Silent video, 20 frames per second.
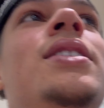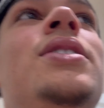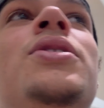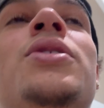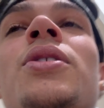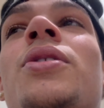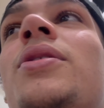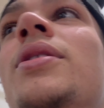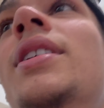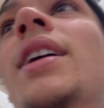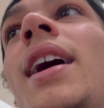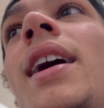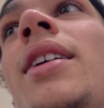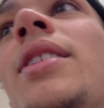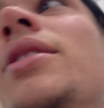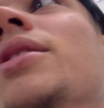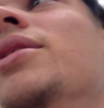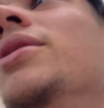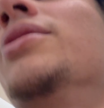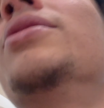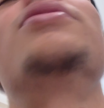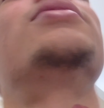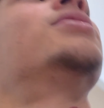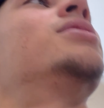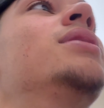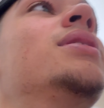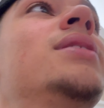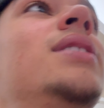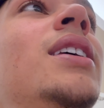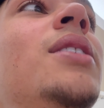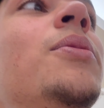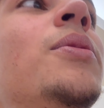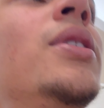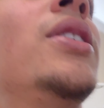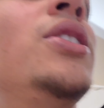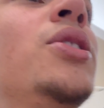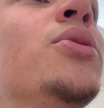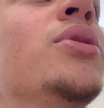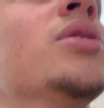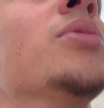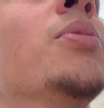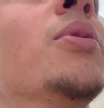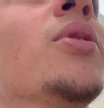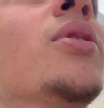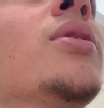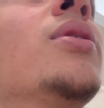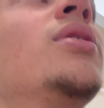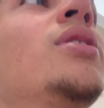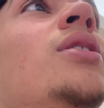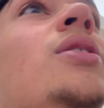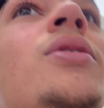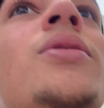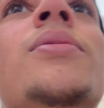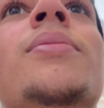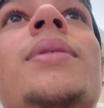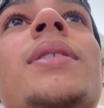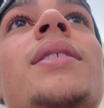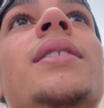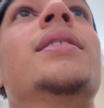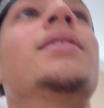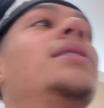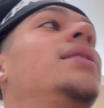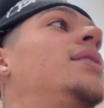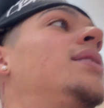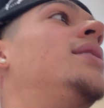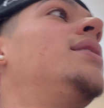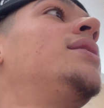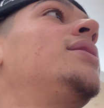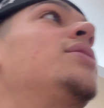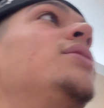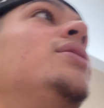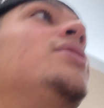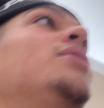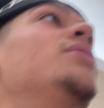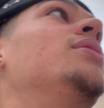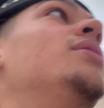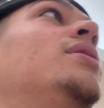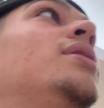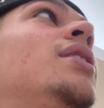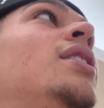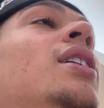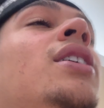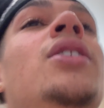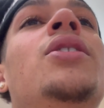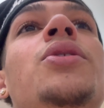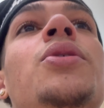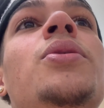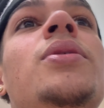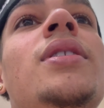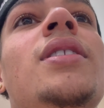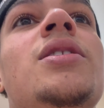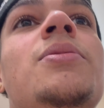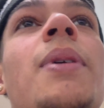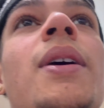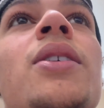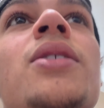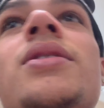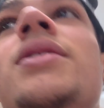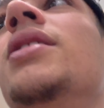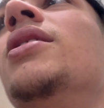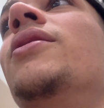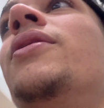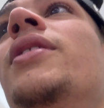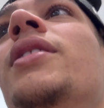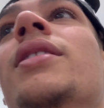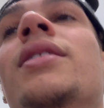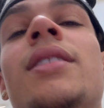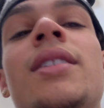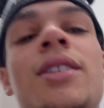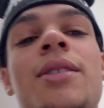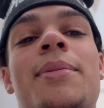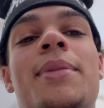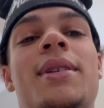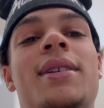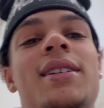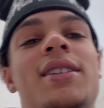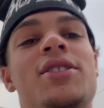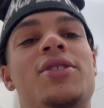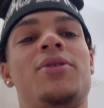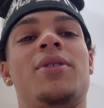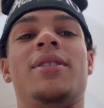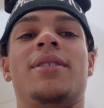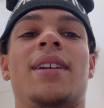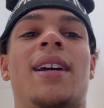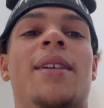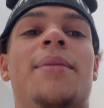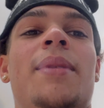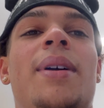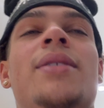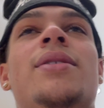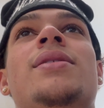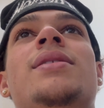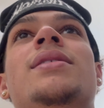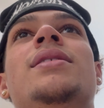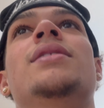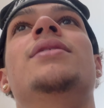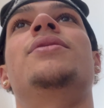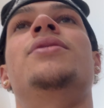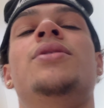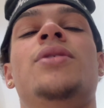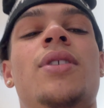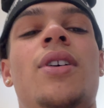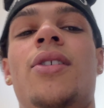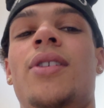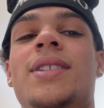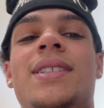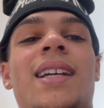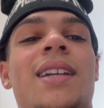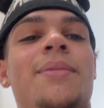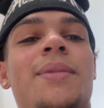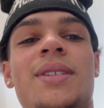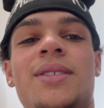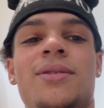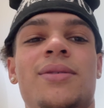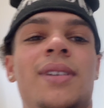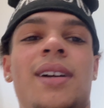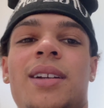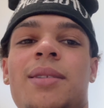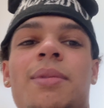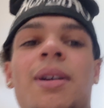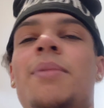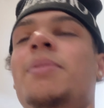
you gonna die alone, same way you was born alone, bro. So do things by yourself here and there, bro. Enjoy time by yourself. You don't always gotta be surrounded by